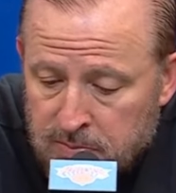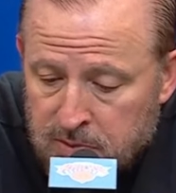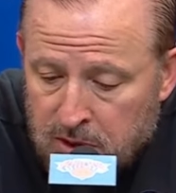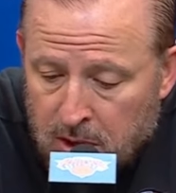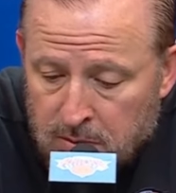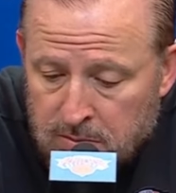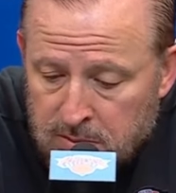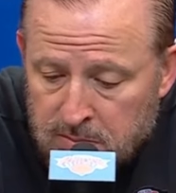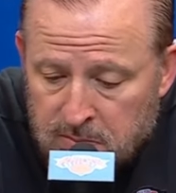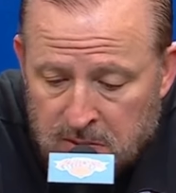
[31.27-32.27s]
So,
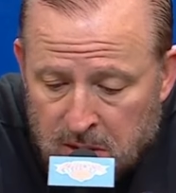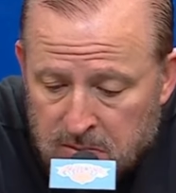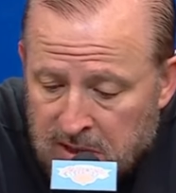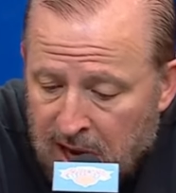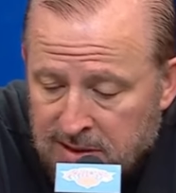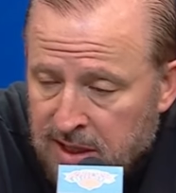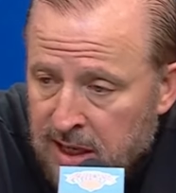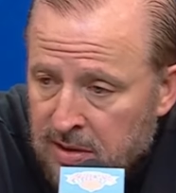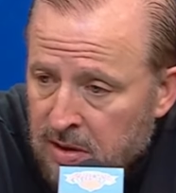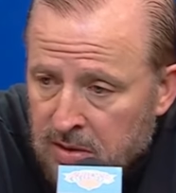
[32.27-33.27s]
you know,
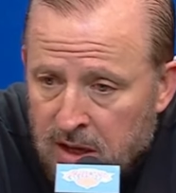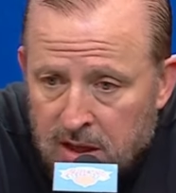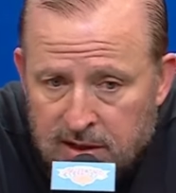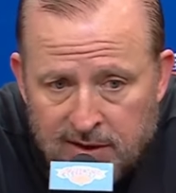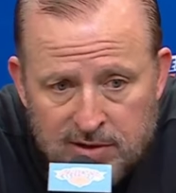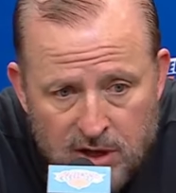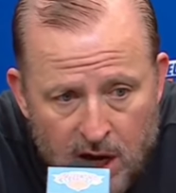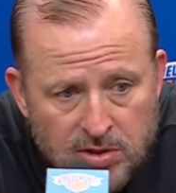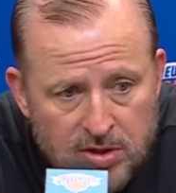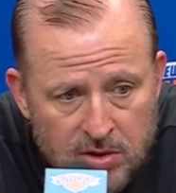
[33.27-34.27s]
Dante gave us
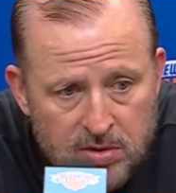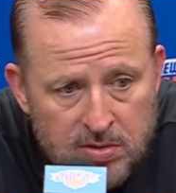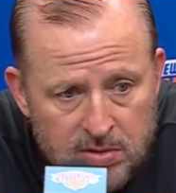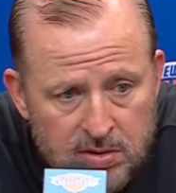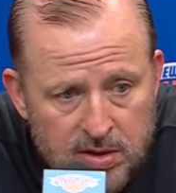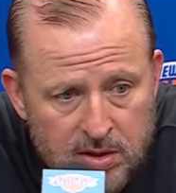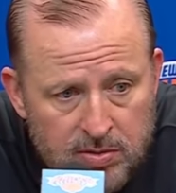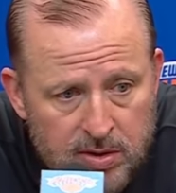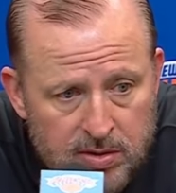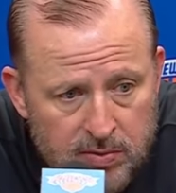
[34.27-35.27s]
hustle and, you know,
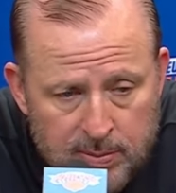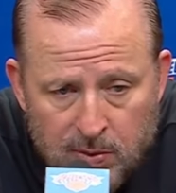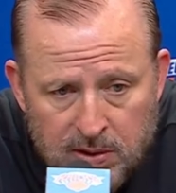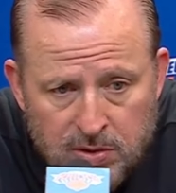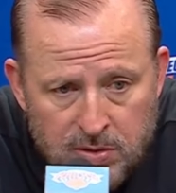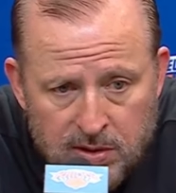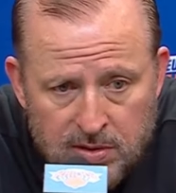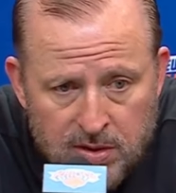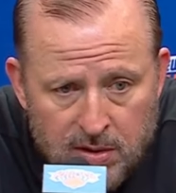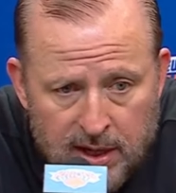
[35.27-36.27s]
the three-point
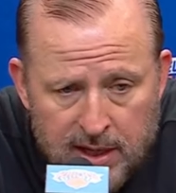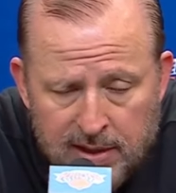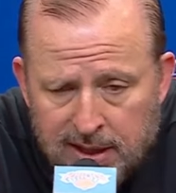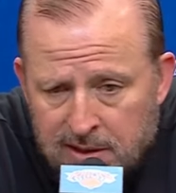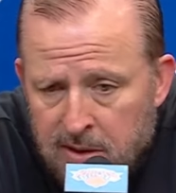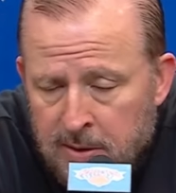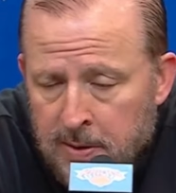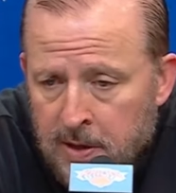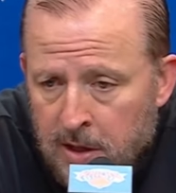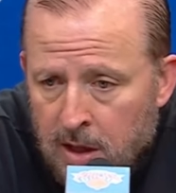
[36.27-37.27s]
shooting. So, like, I think
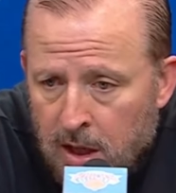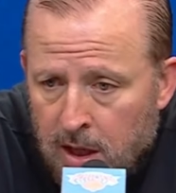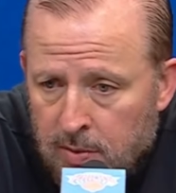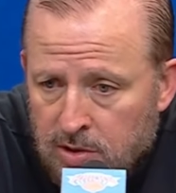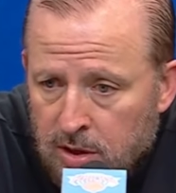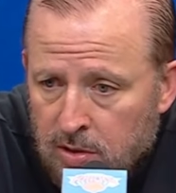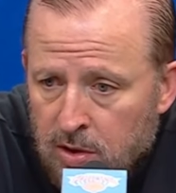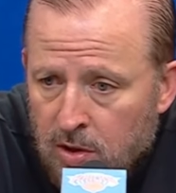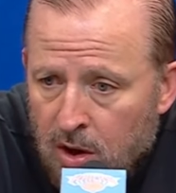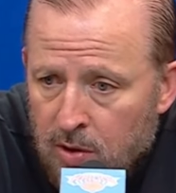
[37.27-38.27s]
it was a
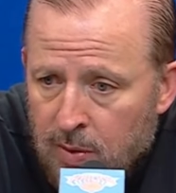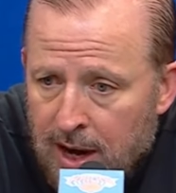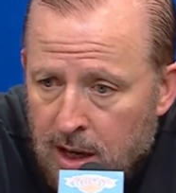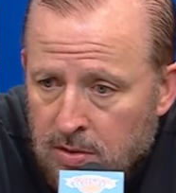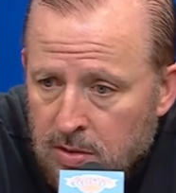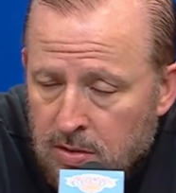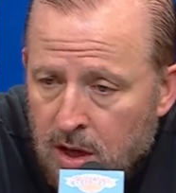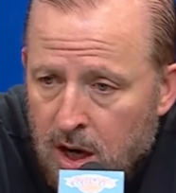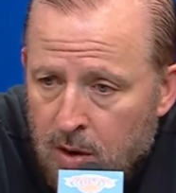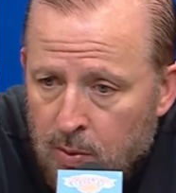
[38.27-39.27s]
good all-around
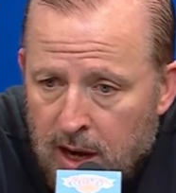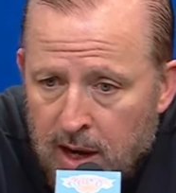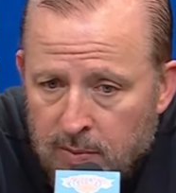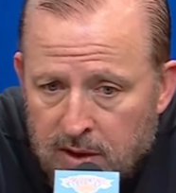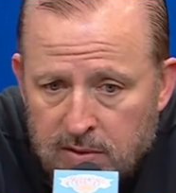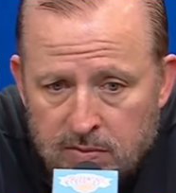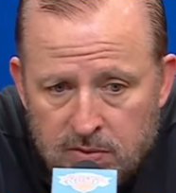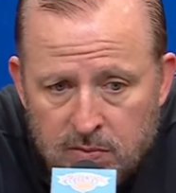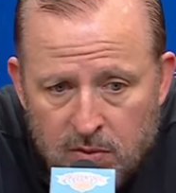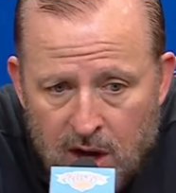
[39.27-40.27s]
win. We
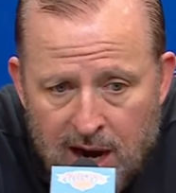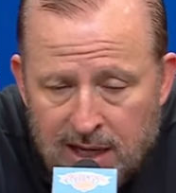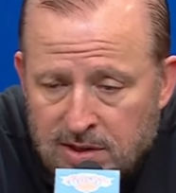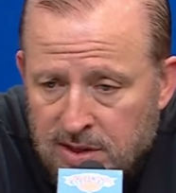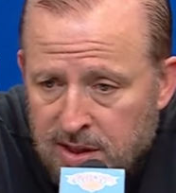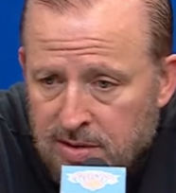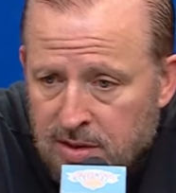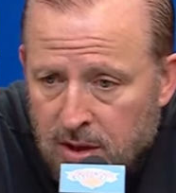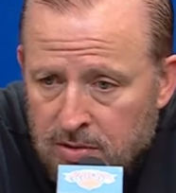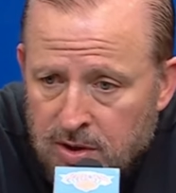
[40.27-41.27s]
were high
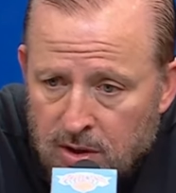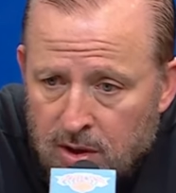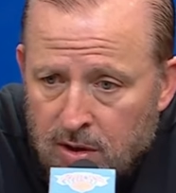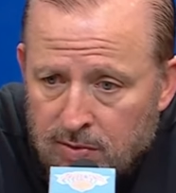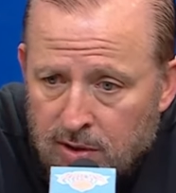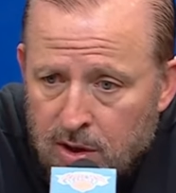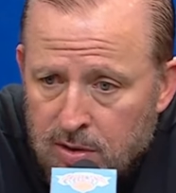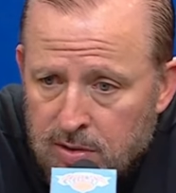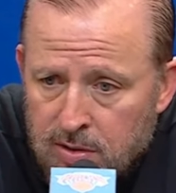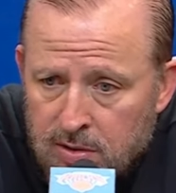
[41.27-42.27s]
assists, low
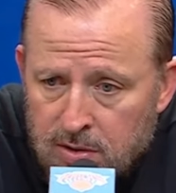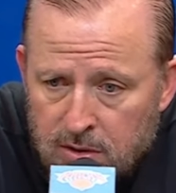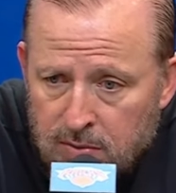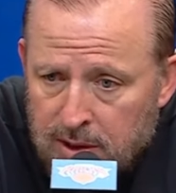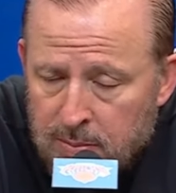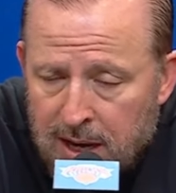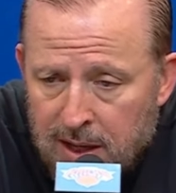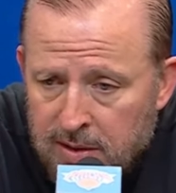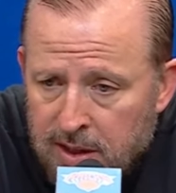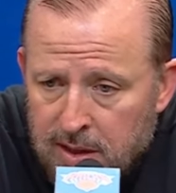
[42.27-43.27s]
turnover, good
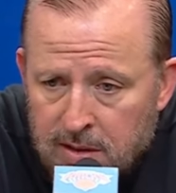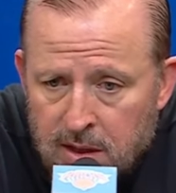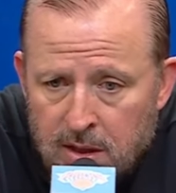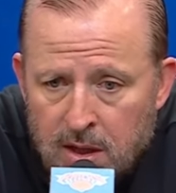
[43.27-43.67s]
rebounding,